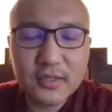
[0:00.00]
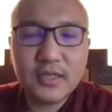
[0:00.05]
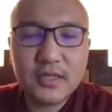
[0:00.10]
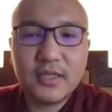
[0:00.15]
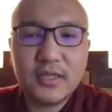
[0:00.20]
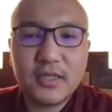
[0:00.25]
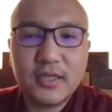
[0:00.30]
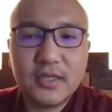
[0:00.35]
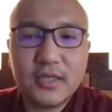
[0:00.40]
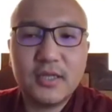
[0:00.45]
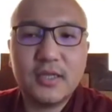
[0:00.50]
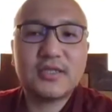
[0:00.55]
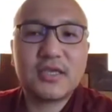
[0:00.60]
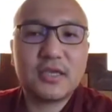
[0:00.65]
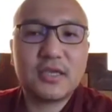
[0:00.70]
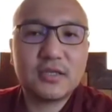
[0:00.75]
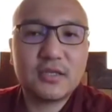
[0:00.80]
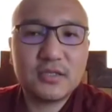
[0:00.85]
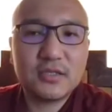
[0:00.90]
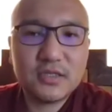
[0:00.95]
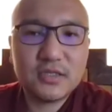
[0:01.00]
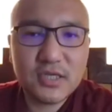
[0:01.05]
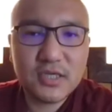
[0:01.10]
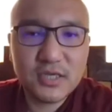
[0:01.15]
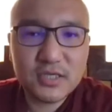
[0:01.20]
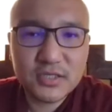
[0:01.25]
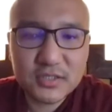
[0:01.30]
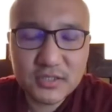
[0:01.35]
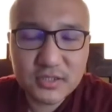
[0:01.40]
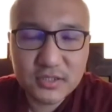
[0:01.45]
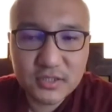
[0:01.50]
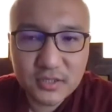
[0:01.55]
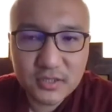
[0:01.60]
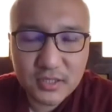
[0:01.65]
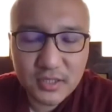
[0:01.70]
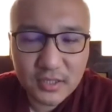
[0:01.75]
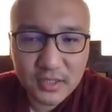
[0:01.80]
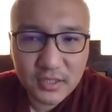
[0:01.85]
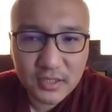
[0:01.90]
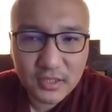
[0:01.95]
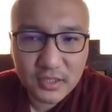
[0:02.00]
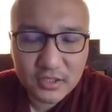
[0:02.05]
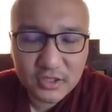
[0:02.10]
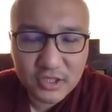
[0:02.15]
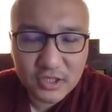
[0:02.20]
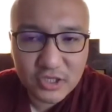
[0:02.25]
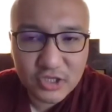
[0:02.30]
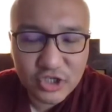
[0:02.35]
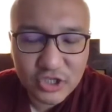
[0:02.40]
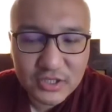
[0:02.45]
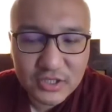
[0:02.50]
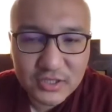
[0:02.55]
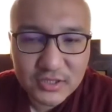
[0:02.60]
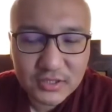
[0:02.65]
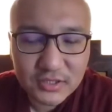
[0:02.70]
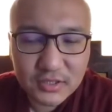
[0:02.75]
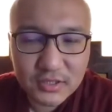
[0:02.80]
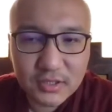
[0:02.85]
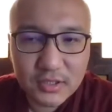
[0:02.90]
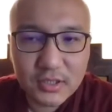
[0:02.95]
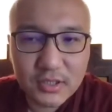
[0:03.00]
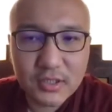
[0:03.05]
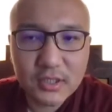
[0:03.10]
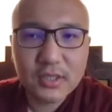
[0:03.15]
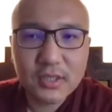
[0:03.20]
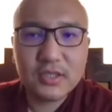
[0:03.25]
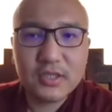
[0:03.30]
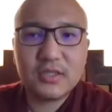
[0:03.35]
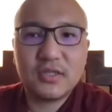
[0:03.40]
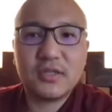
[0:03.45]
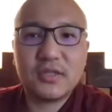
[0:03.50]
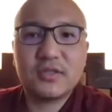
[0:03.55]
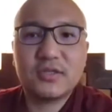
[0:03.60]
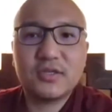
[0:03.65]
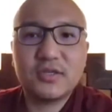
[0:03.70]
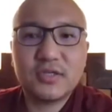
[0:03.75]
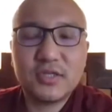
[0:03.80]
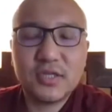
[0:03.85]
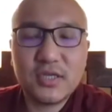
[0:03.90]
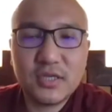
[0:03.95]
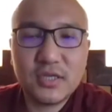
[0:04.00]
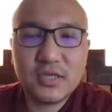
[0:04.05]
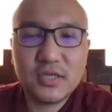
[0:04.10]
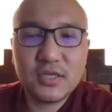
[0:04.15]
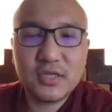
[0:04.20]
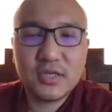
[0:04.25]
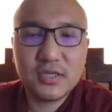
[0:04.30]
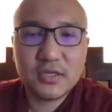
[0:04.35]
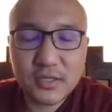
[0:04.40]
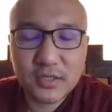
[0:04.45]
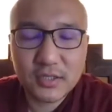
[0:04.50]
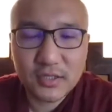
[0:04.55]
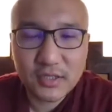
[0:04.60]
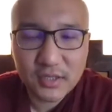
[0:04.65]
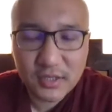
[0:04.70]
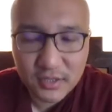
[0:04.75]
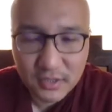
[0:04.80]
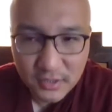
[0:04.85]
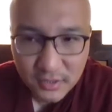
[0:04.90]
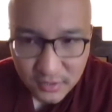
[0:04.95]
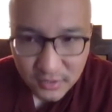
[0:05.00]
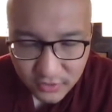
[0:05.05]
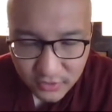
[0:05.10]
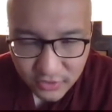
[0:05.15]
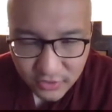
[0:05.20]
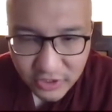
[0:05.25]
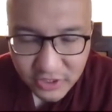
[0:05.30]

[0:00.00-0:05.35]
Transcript: The second is diligence. The third